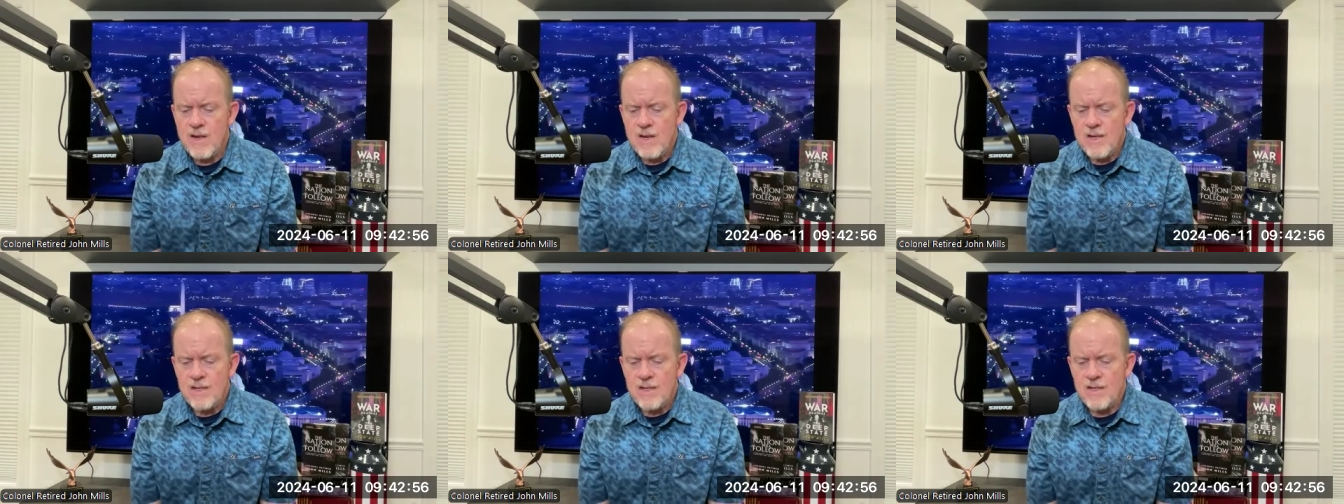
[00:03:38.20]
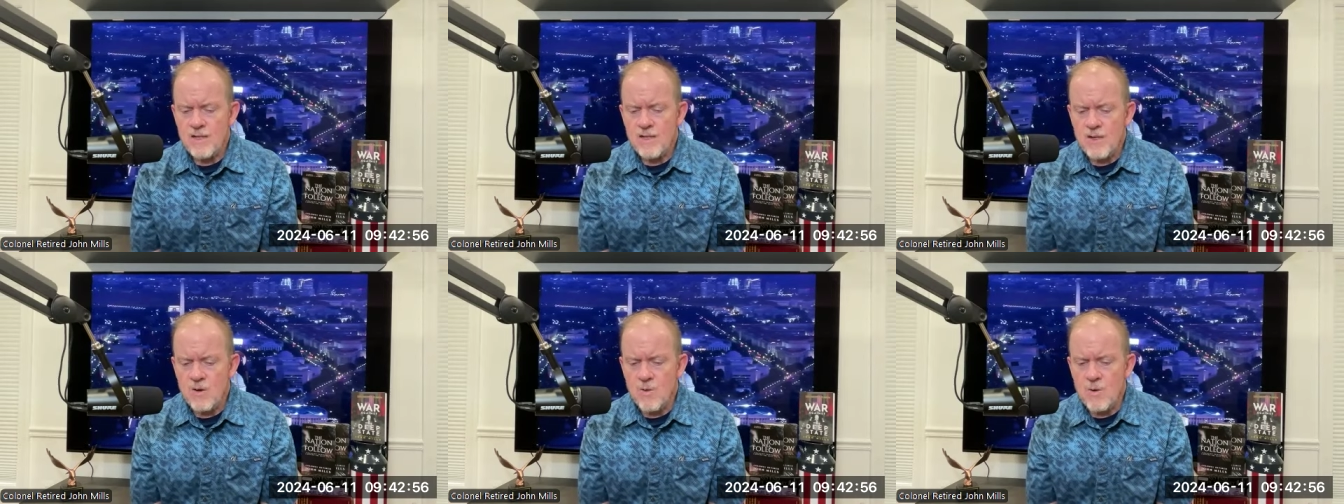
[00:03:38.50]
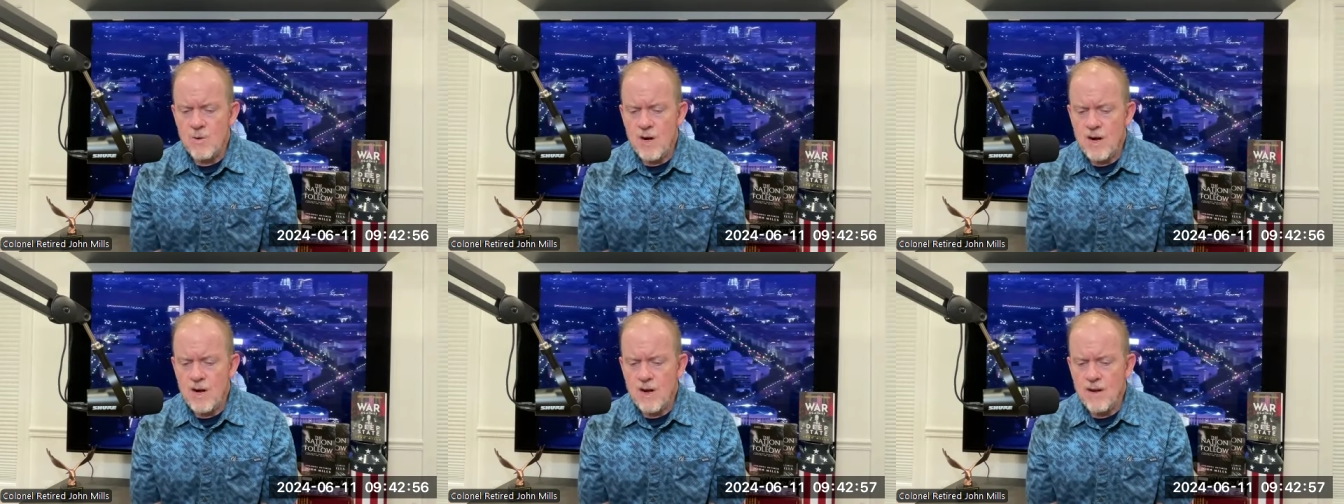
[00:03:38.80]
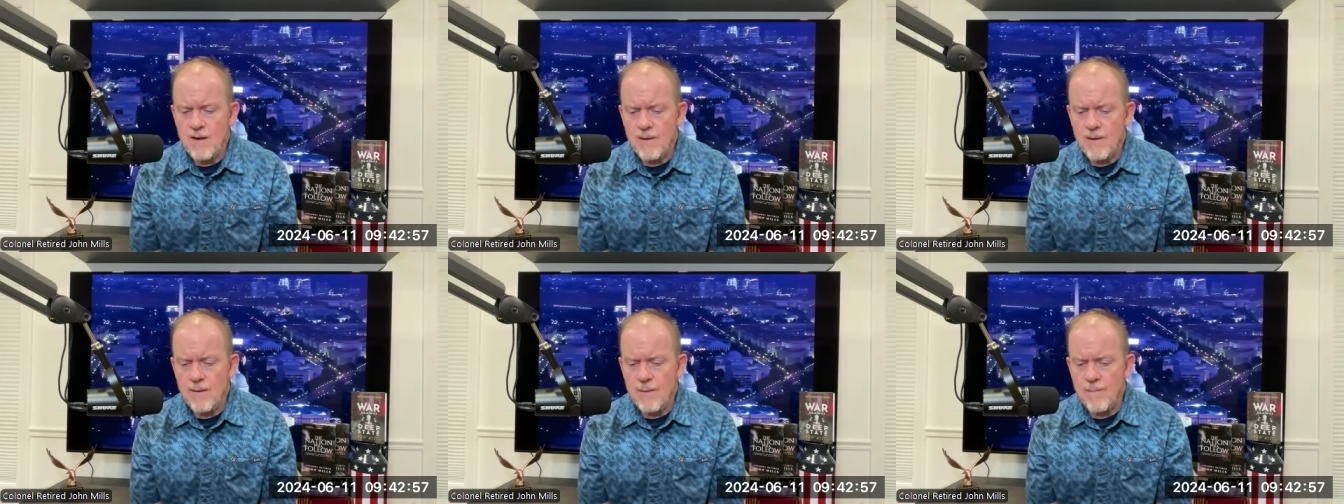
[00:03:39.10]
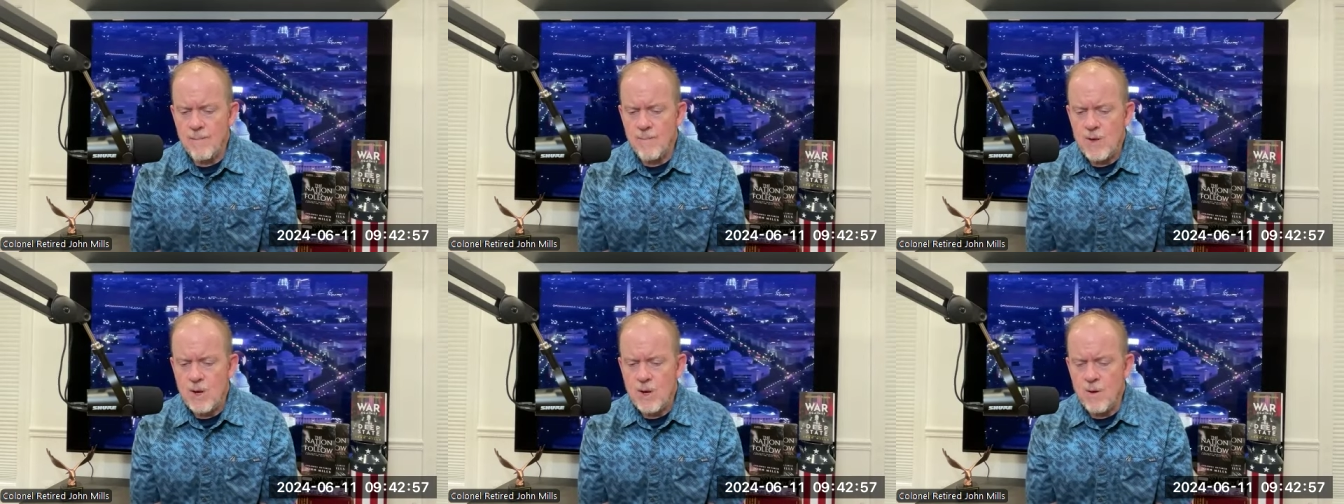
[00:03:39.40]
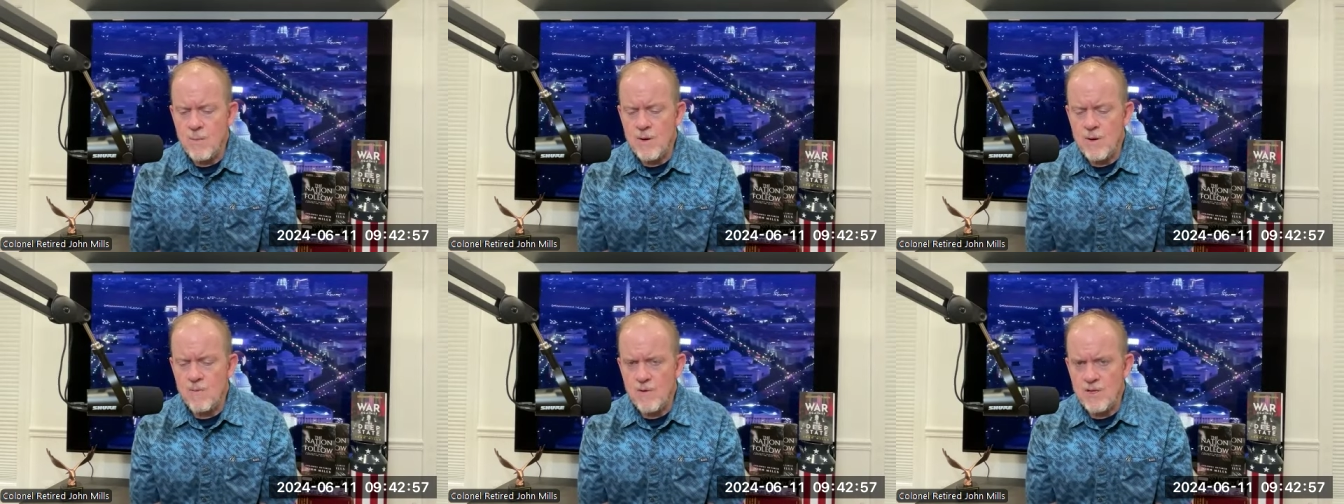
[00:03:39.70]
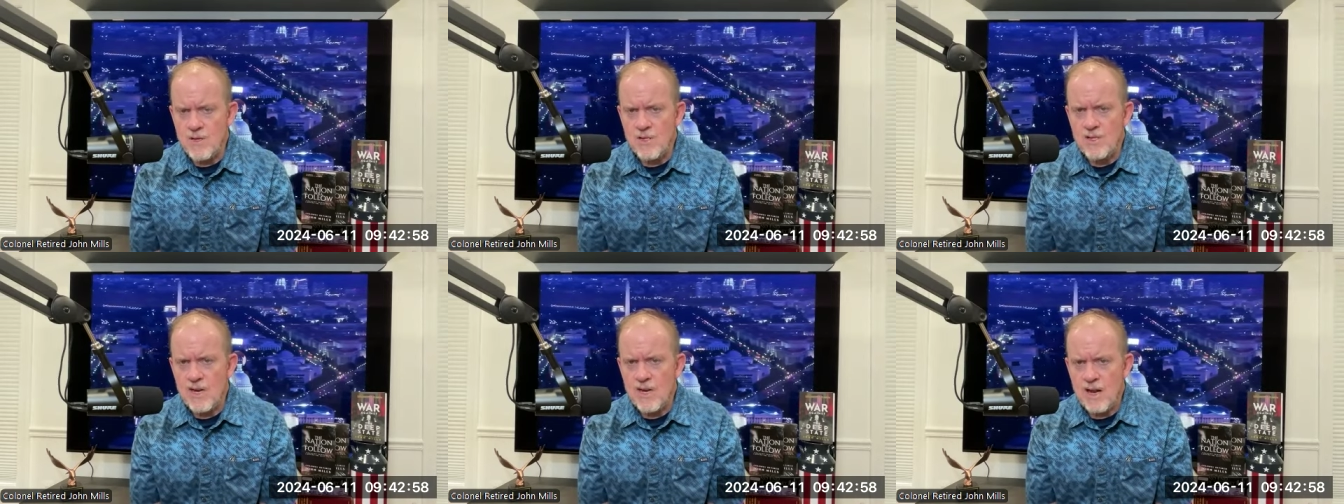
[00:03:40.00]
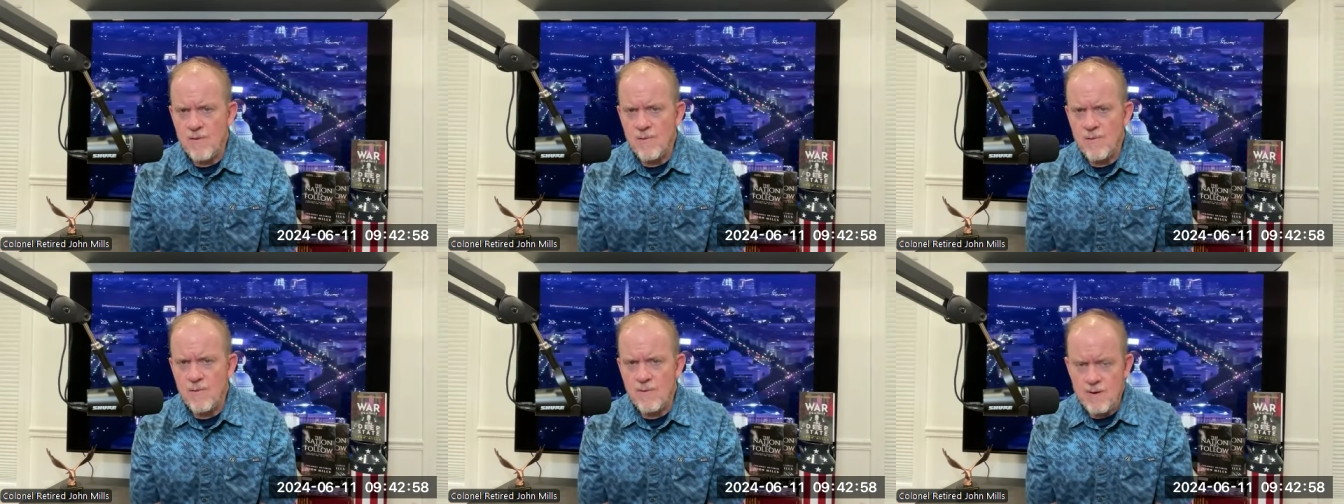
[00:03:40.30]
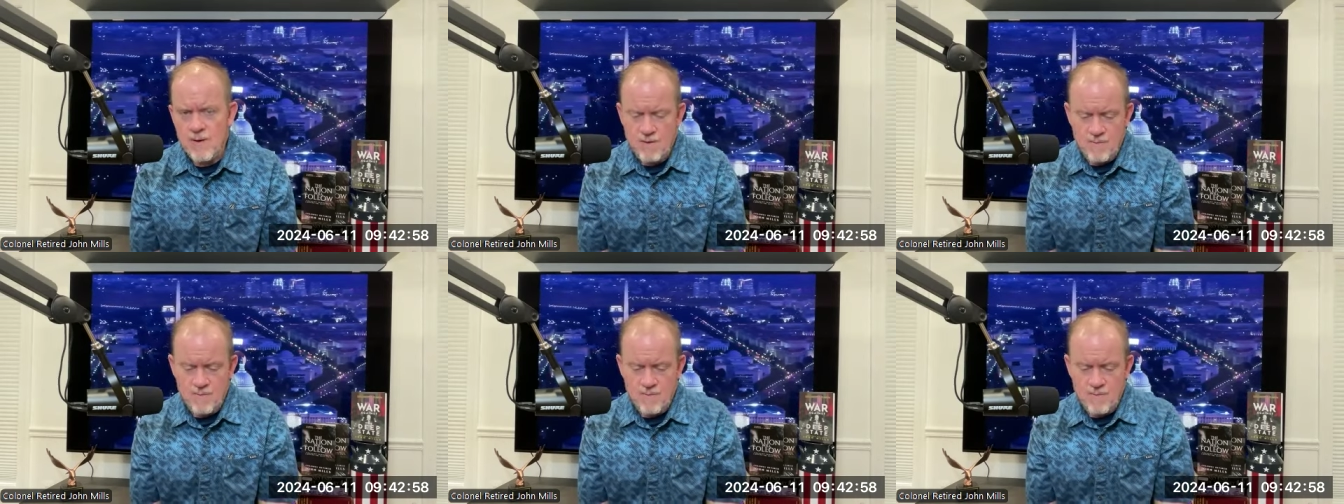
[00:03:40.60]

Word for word: so uh, you know, but we just got to.